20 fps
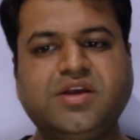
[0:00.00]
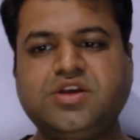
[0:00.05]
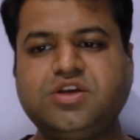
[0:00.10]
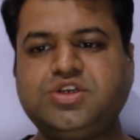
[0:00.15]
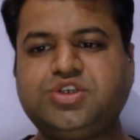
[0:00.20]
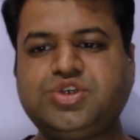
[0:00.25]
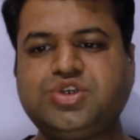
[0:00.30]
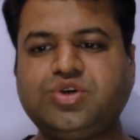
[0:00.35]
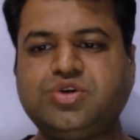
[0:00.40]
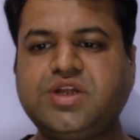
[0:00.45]

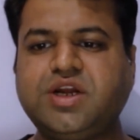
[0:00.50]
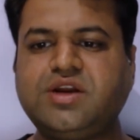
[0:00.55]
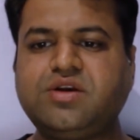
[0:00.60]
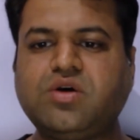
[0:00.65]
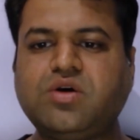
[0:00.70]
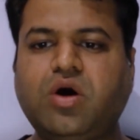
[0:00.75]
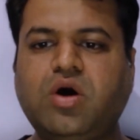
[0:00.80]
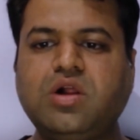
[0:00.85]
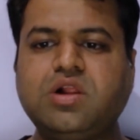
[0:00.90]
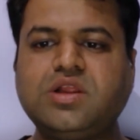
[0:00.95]
Show that
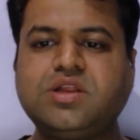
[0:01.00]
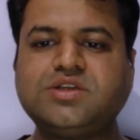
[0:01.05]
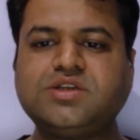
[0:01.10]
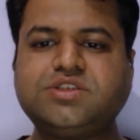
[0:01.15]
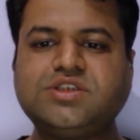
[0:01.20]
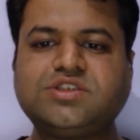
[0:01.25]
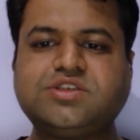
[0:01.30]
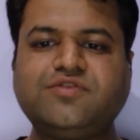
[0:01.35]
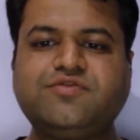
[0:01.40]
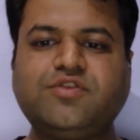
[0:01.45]
all the
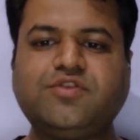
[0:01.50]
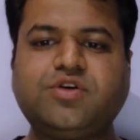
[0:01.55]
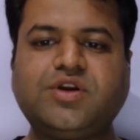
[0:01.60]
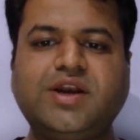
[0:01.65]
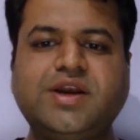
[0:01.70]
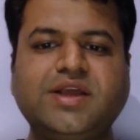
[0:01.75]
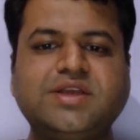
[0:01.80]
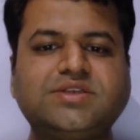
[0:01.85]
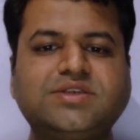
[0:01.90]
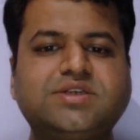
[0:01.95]
sixty-four
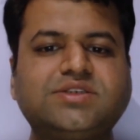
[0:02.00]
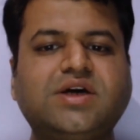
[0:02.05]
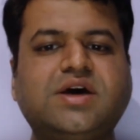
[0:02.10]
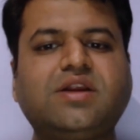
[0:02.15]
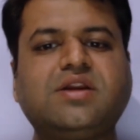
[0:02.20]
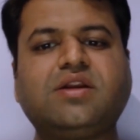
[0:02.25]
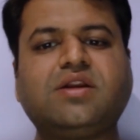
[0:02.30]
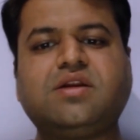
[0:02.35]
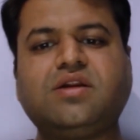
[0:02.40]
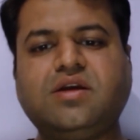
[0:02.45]
integers
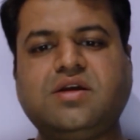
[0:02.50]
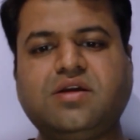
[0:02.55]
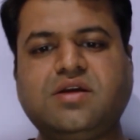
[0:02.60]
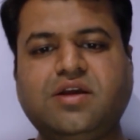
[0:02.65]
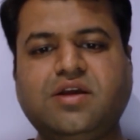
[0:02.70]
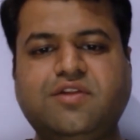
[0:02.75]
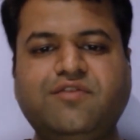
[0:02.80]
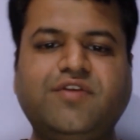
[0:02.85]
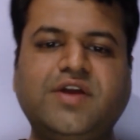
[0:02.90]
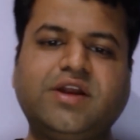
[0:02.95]
are
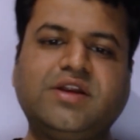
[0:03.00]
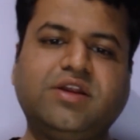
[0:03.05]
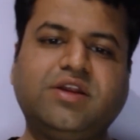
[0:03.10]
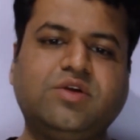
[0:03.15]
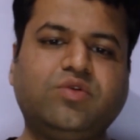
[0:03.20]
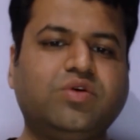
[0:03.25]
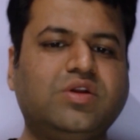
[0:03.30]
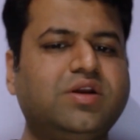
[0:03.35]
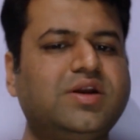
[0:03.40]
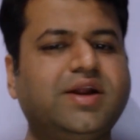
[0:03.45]
in fact
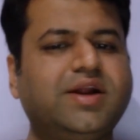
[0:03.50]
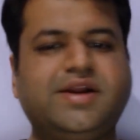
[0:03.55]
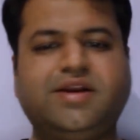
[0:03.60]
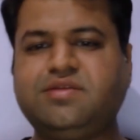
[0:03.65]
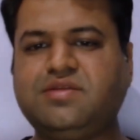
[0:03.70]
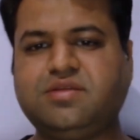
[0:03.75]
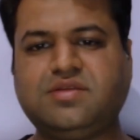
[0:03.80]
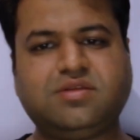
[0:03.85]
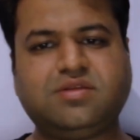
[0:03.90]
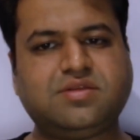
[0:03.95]
equal, right?
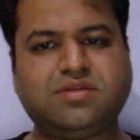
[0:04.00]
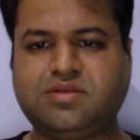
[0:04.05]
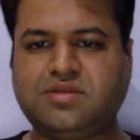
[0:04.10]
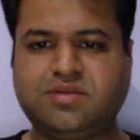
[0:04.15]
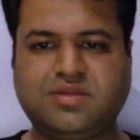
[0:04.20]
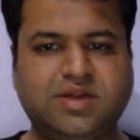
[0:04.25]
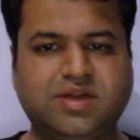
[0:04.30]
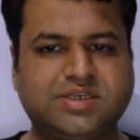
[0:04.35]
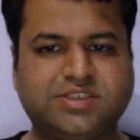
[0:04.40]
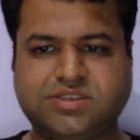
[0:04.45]

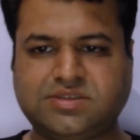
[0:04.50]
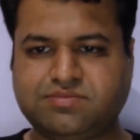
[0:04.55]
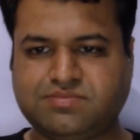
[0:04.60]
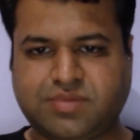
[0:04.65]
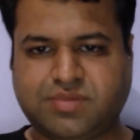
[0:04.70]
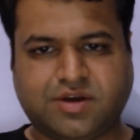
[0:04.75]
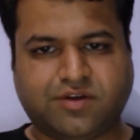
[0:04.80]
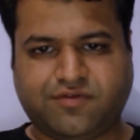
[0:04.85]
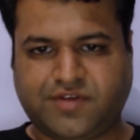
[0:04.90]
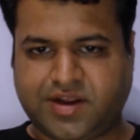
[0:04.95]
That's
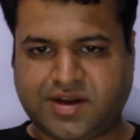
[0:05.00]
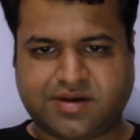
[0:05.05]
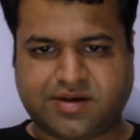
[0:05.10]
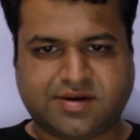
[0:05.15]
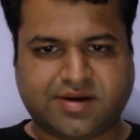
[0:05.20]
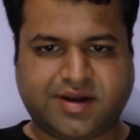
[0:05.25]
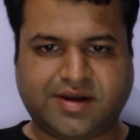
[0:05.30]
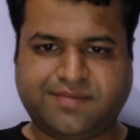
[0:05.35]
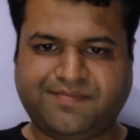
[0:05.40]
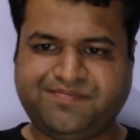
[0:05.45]
perfect,
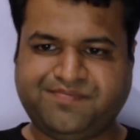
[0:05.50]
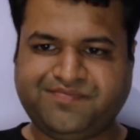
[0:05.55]
right?